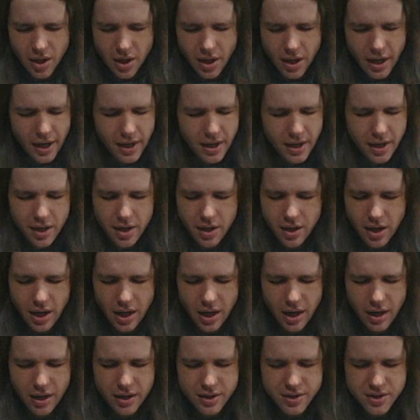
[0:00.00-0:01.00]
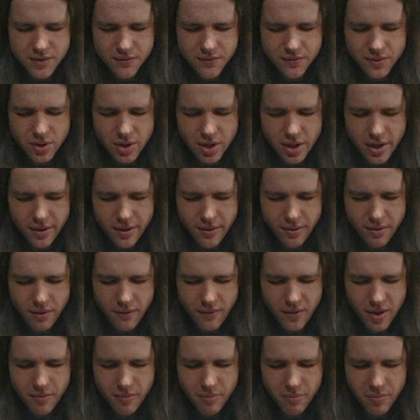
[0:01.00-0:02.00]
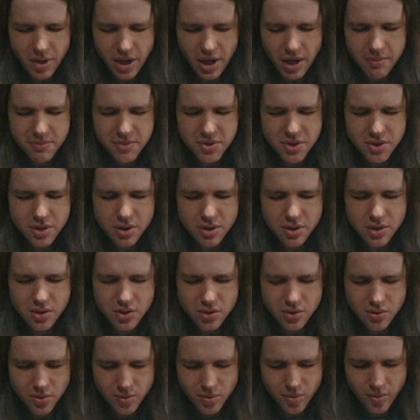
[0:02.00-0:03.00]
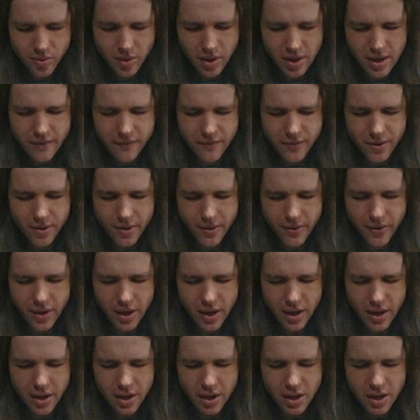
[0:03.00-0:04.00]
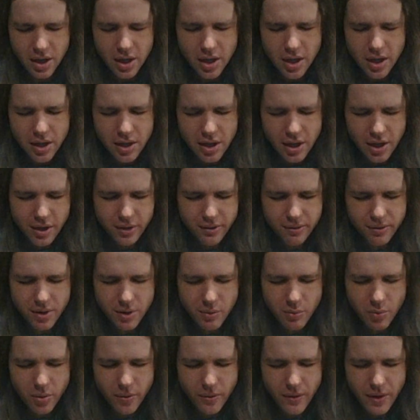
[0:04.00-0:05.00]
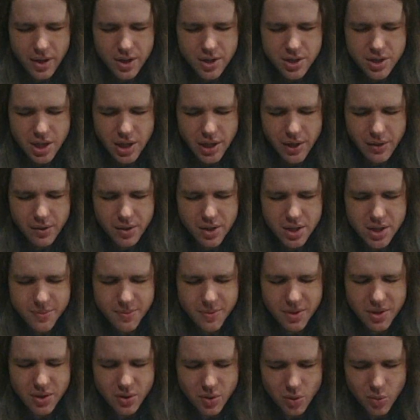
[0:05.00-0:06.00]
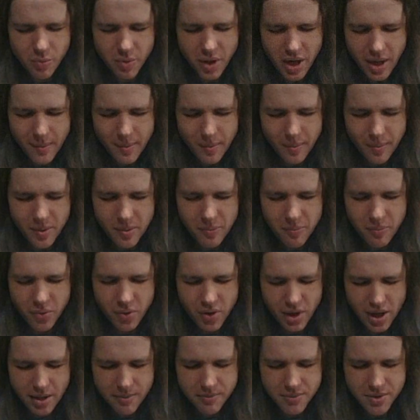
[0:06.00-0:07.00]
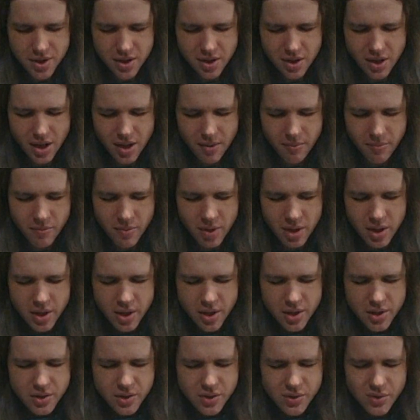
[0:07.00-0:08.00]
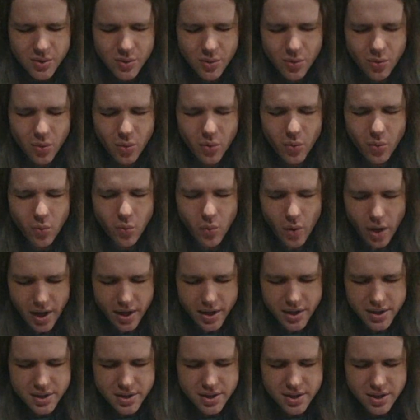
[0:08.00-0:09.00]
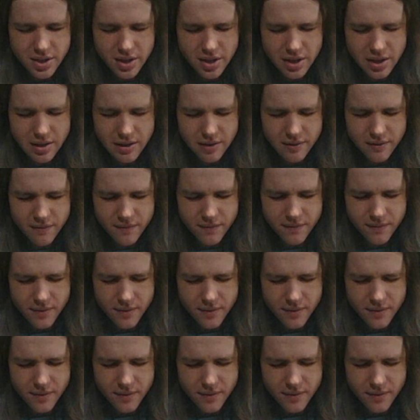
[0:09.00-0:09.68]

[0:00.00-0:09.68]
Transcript: I didn't ask for either of them, but I am still so grateful that not only were they generous, but you probably prompted them to want to give.